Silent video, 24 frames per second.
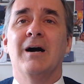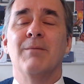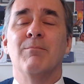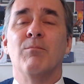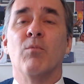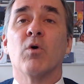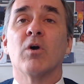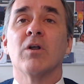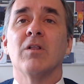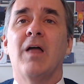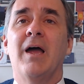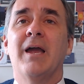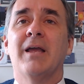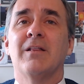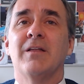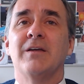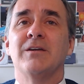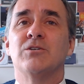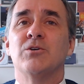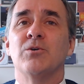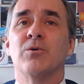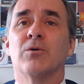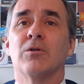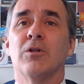more likely
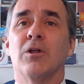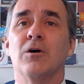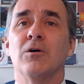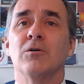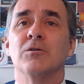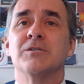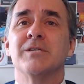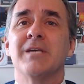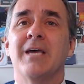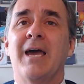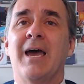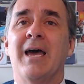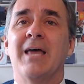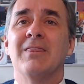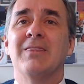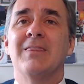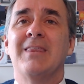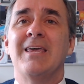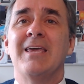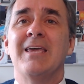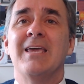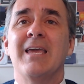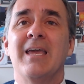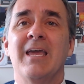to close at
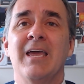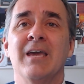the